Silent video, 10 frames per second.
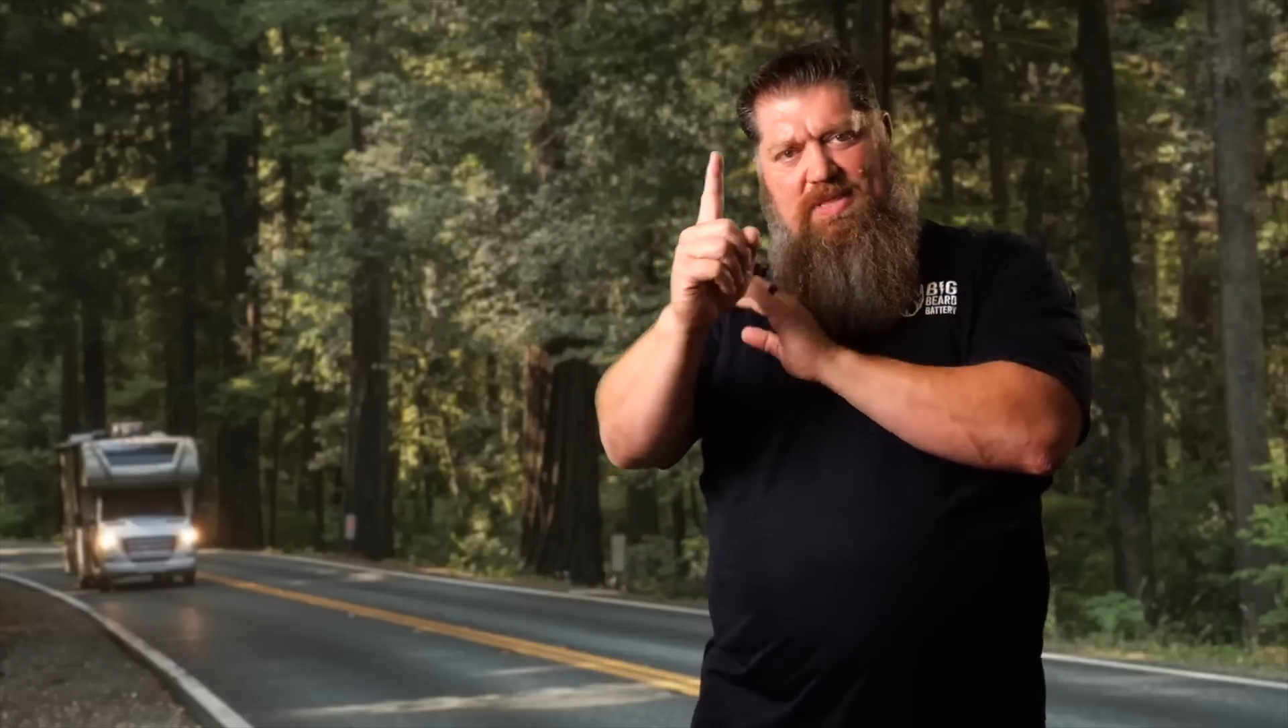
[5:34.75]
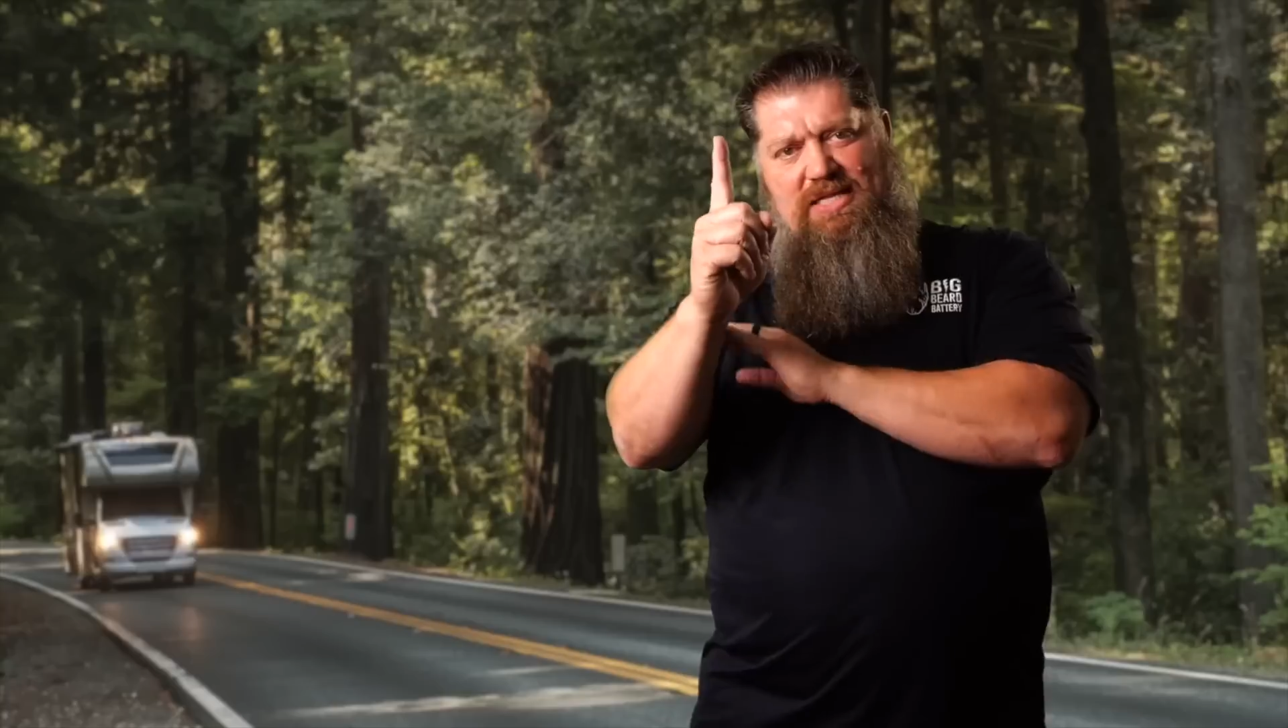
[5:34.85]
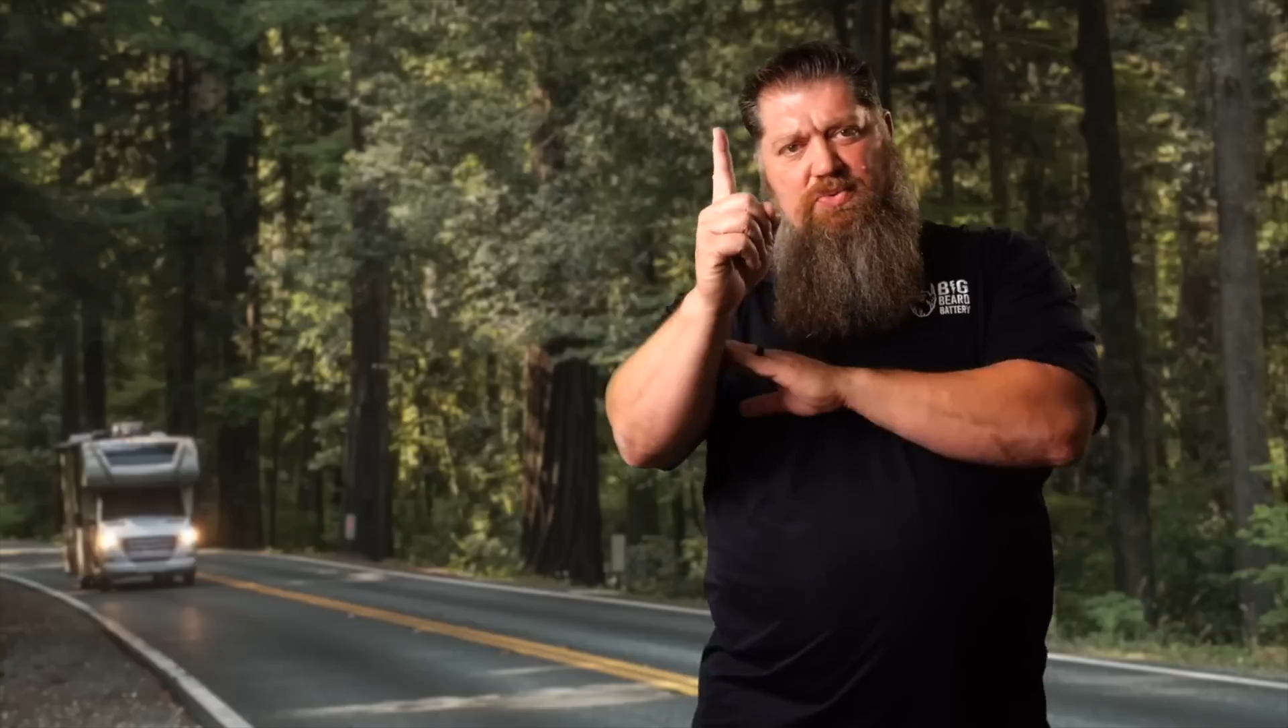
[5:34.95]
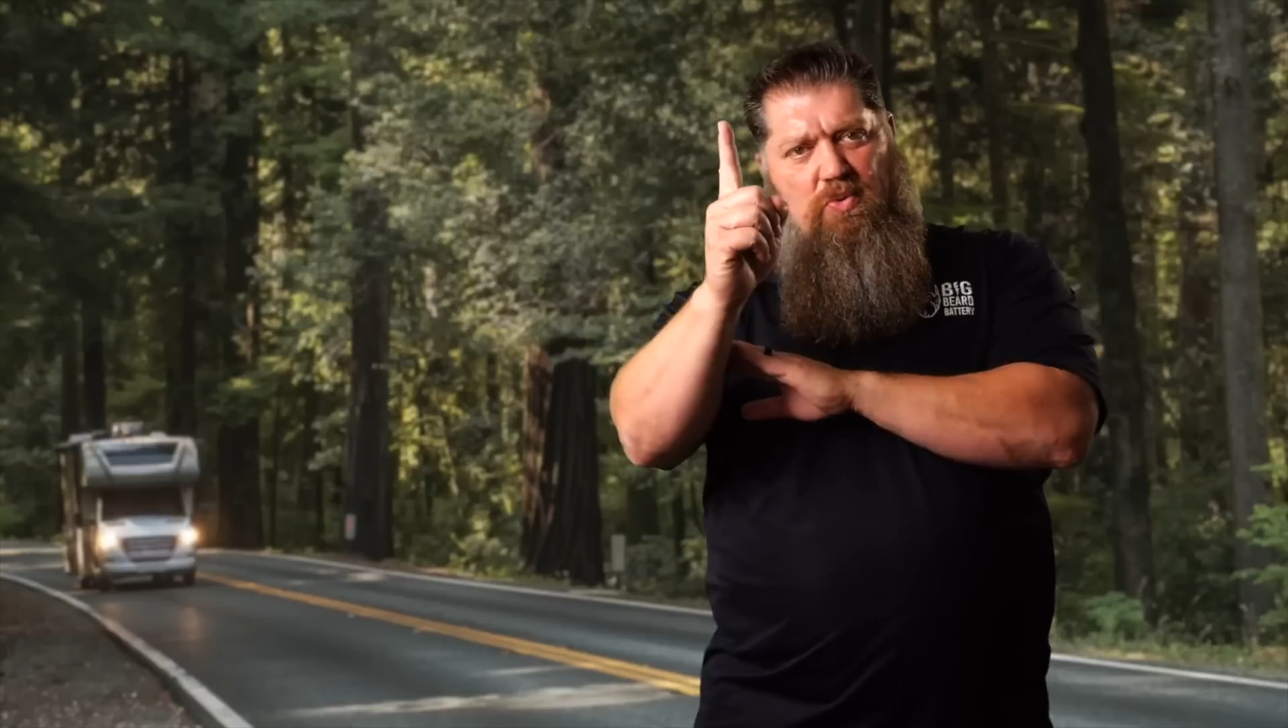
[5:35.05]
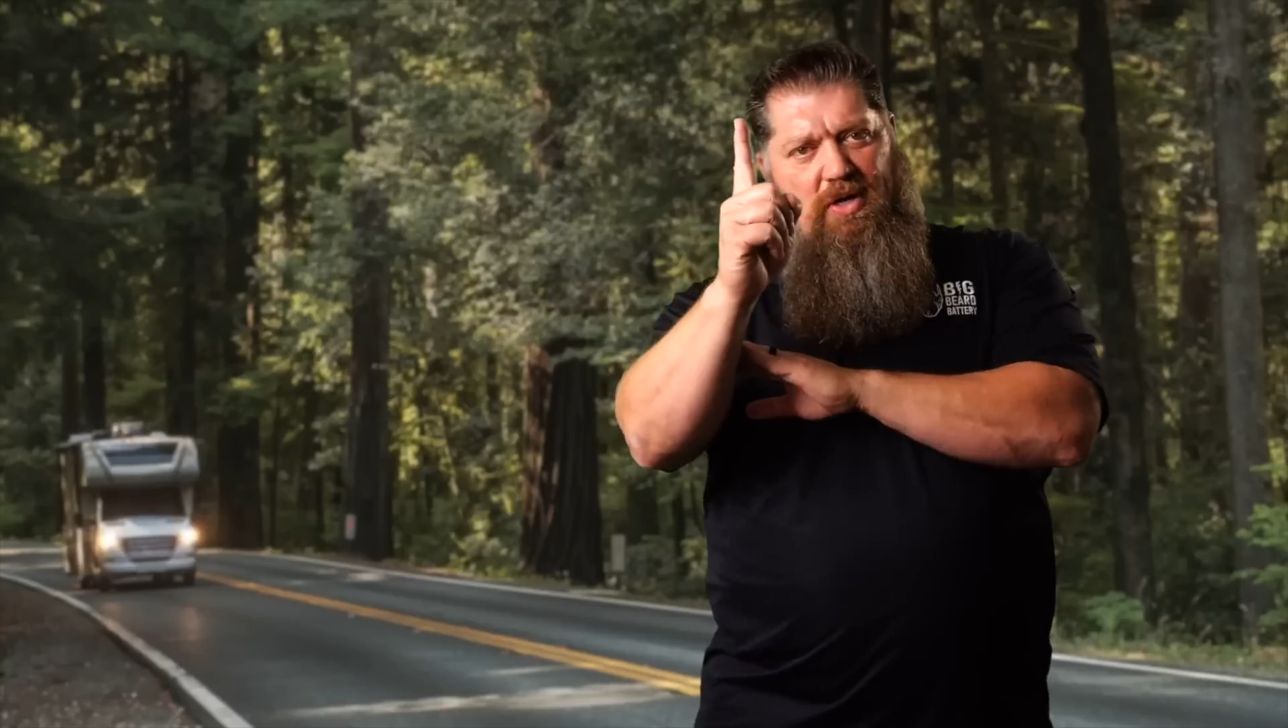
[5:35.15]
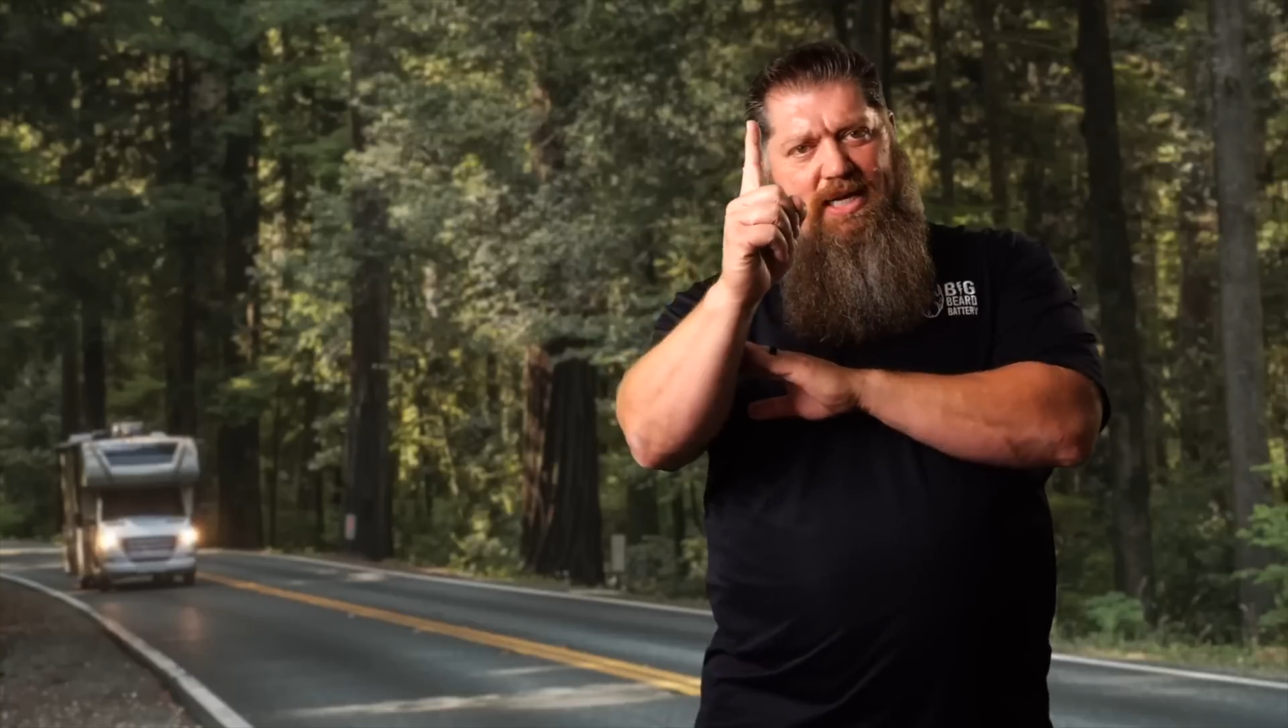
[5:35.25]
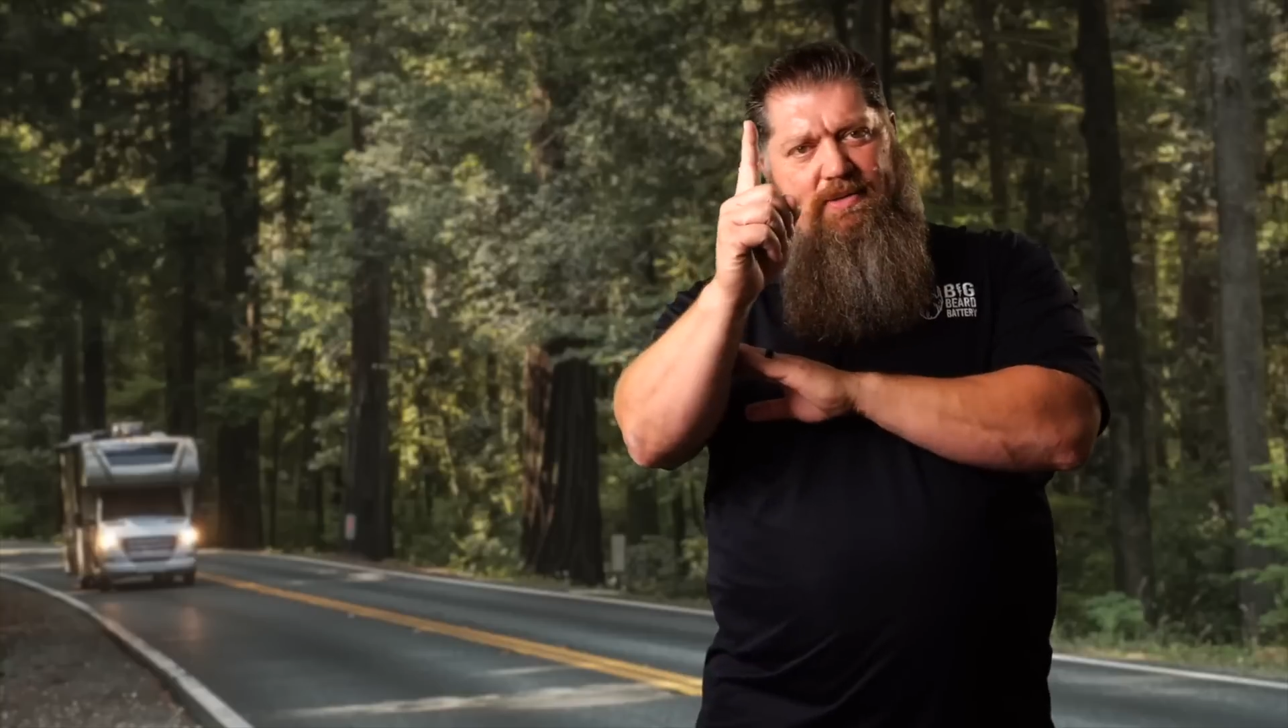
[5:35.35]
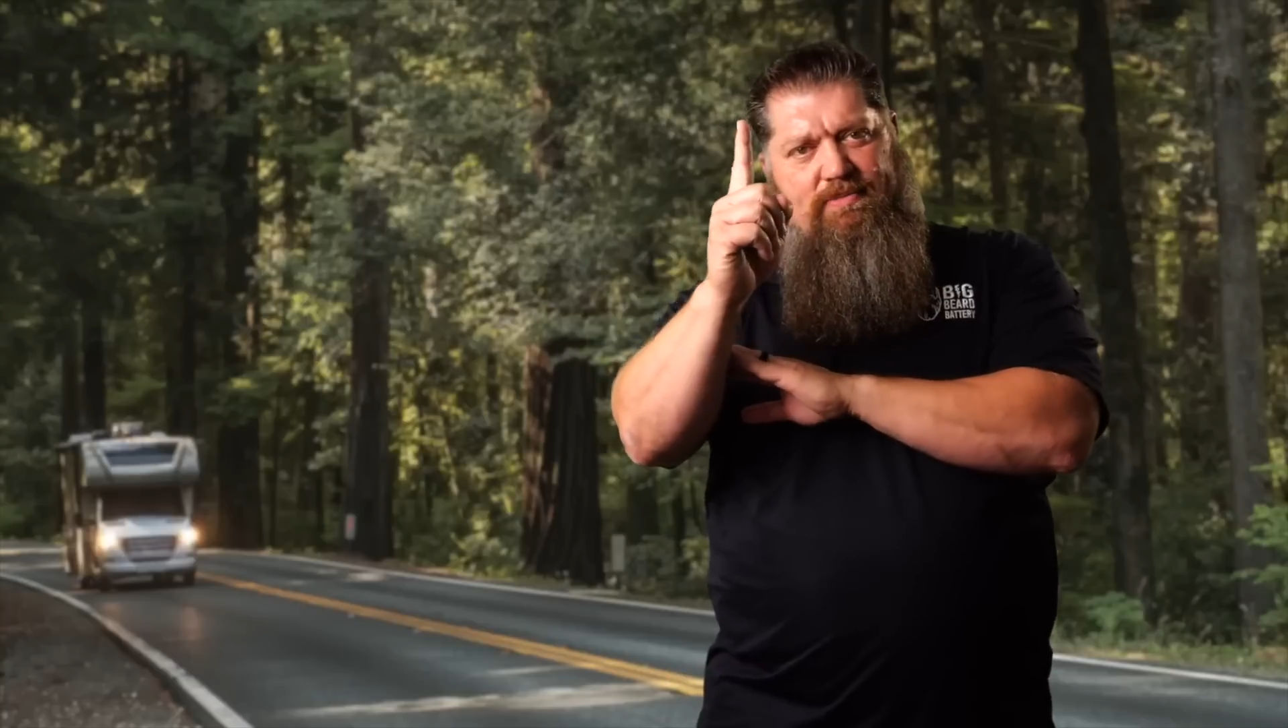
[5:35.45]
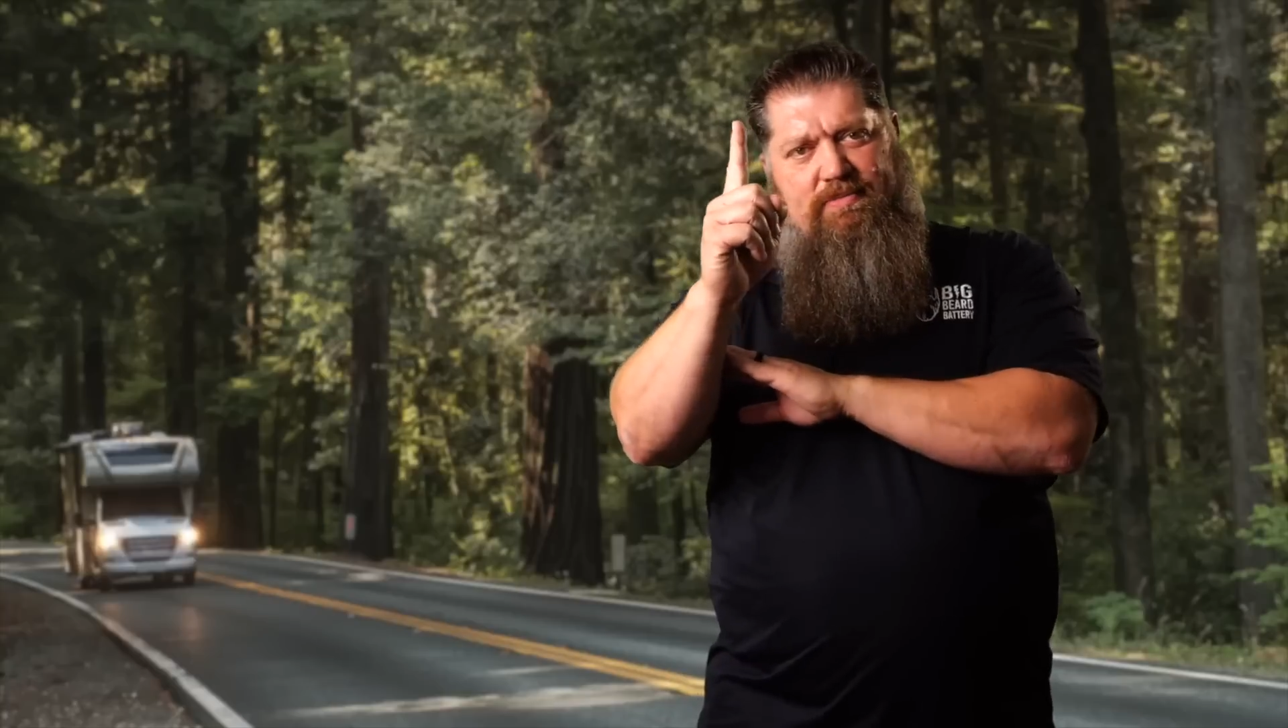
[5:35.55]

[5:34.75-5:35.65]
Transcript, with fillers: That's one,